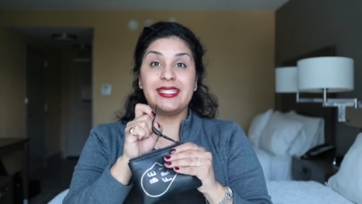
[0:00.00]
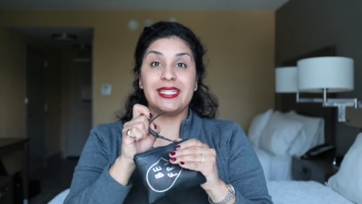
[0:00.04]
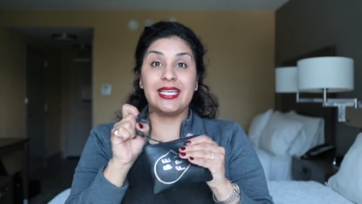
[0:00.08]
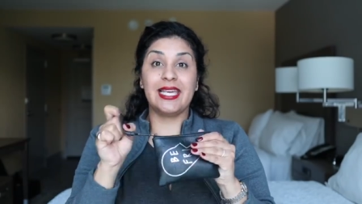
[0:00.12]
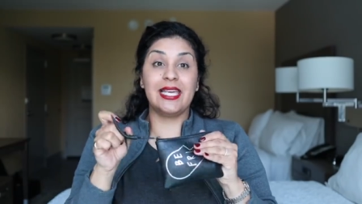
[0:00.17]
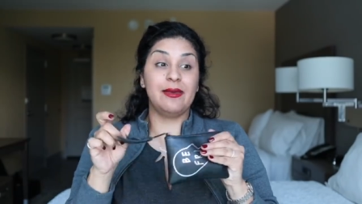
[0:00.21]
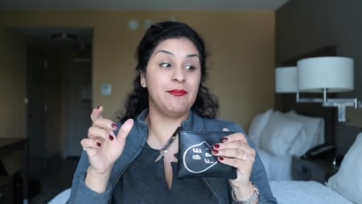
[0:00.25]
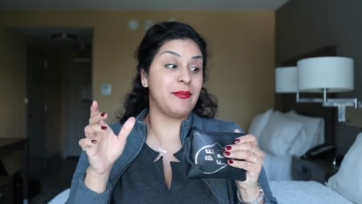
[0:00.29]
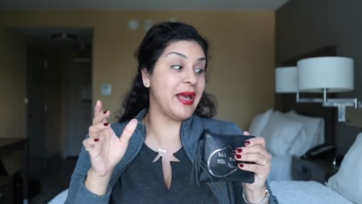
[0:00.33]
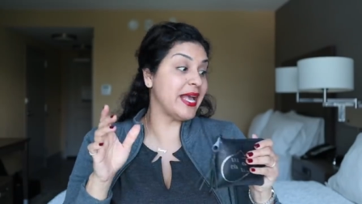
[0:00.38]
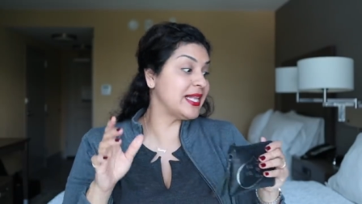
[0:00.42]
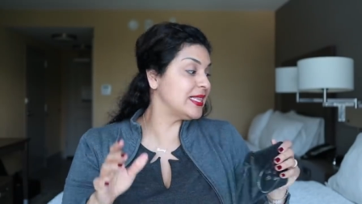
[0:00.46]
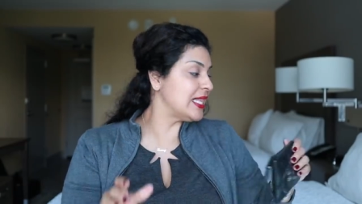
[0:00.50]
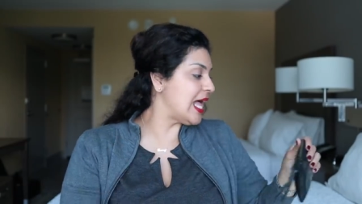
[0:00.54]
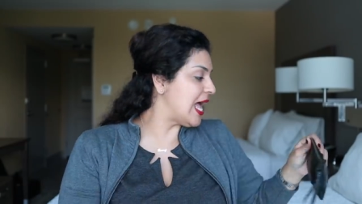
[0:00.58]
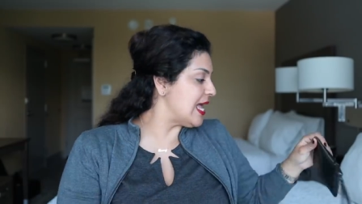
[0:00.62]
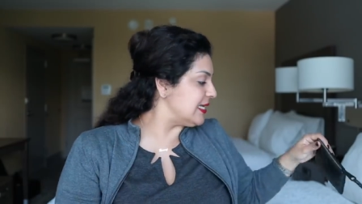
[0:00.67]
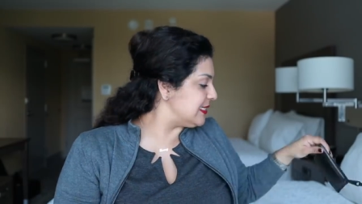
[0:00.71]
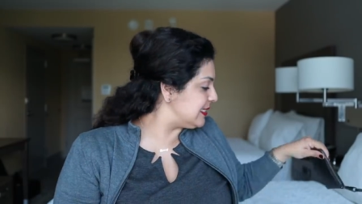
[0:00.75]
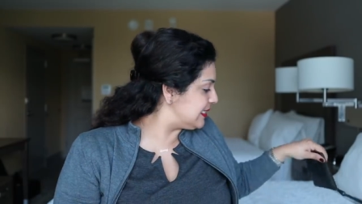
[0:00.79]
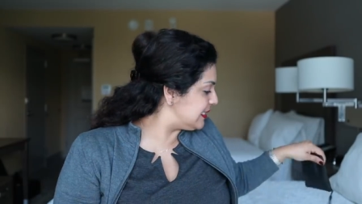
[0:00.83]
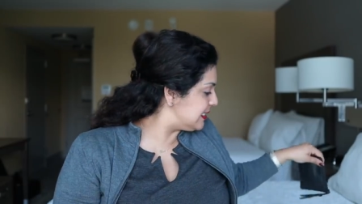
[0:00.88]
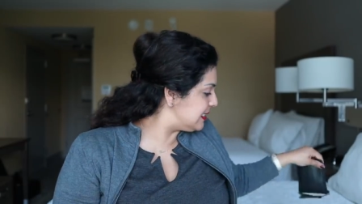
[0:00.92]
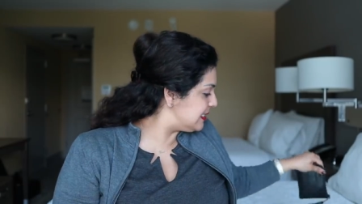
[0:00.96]
to keep my
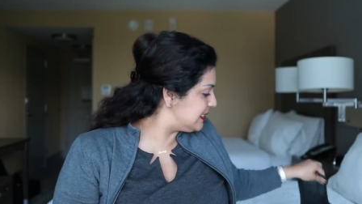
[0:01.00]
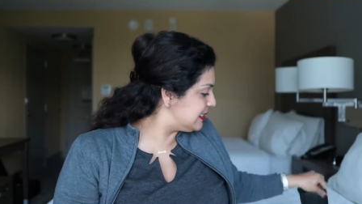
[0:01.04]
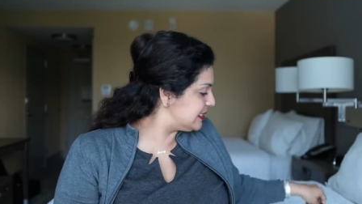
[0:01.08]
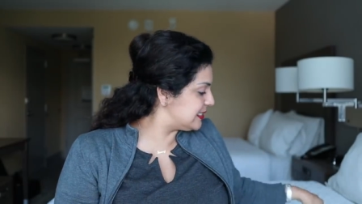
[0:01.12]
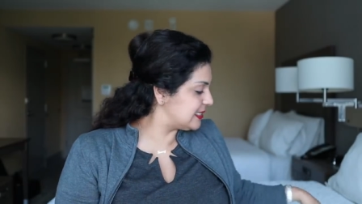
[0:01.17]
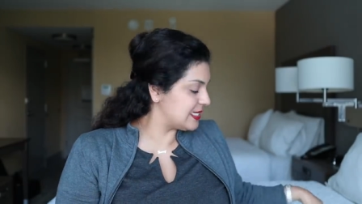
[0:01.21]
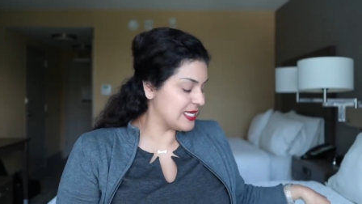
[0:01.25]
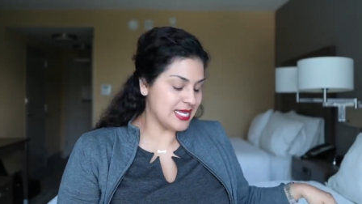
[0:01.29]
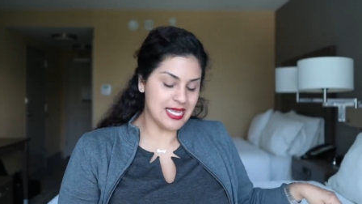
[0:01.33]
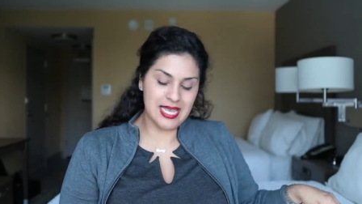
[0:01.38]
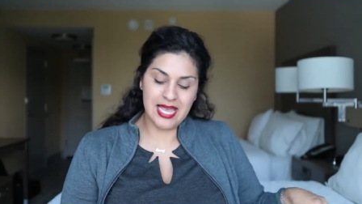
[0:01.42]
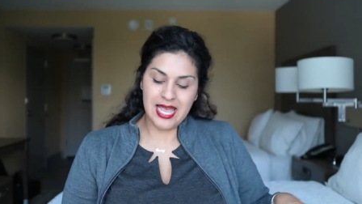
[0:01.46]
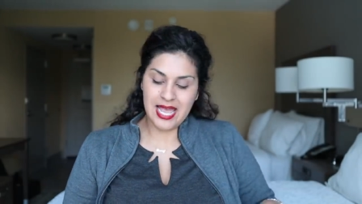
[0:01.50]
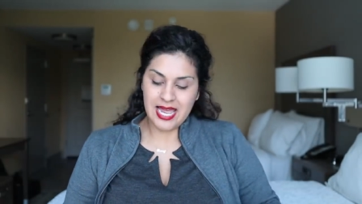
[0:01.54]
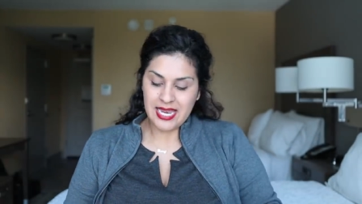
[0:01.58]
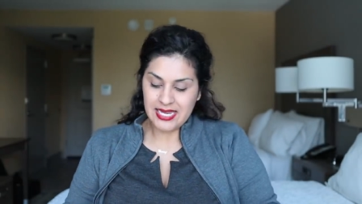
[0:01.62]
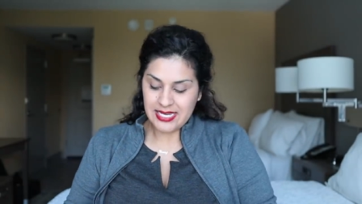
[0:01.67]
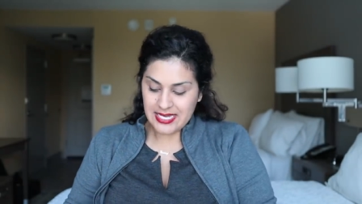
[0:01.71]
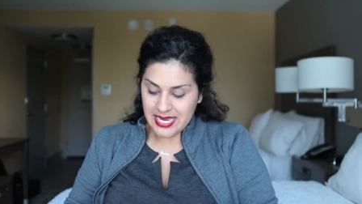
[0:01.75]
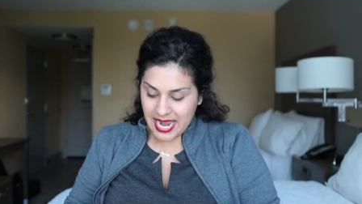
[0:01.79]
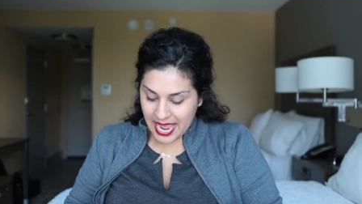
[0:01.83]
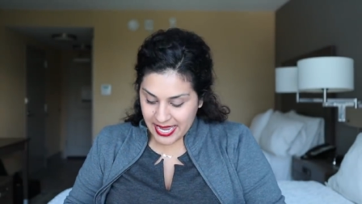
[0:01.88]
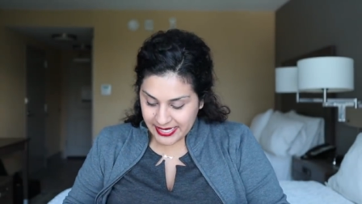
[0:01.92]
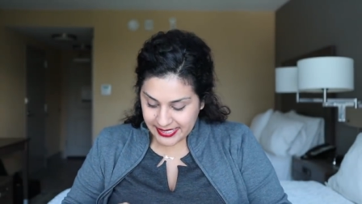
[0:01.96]
glasses
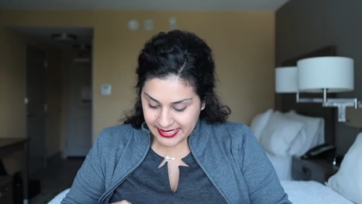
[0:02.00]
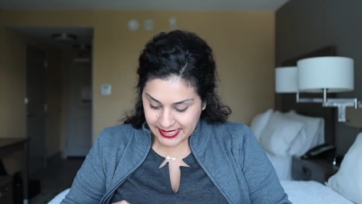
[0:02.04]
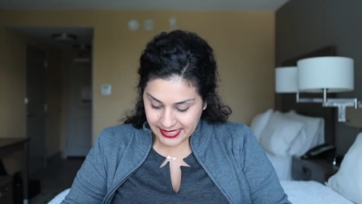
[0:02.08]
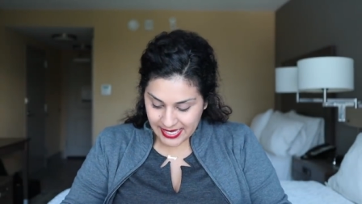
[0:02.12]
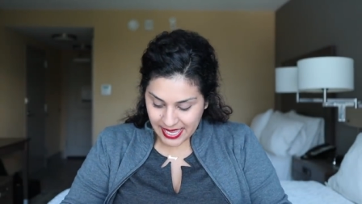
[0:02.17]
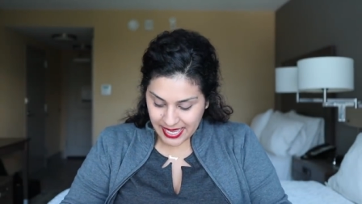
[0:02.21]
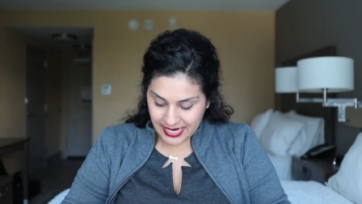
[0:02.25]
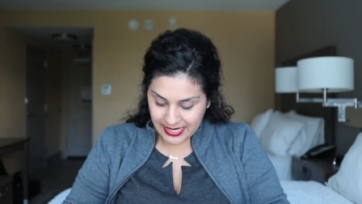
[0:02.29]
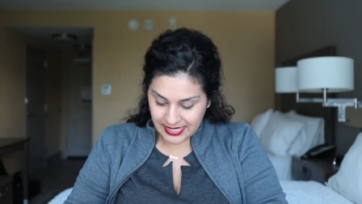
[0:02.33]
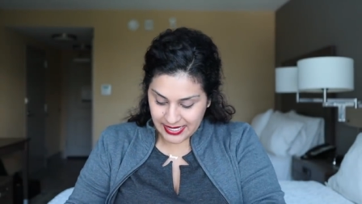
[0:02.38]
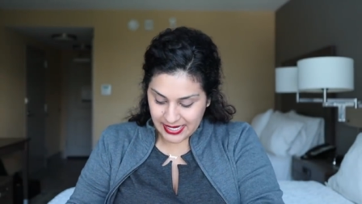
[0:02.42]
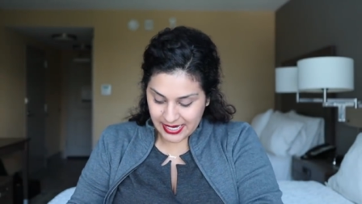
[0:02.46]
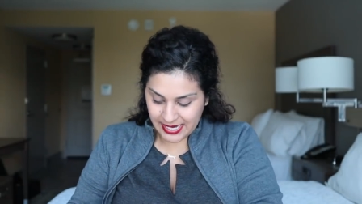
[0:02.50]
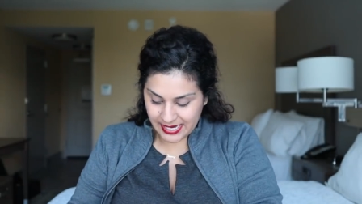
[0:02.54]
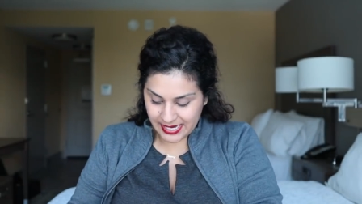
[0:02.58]
nice and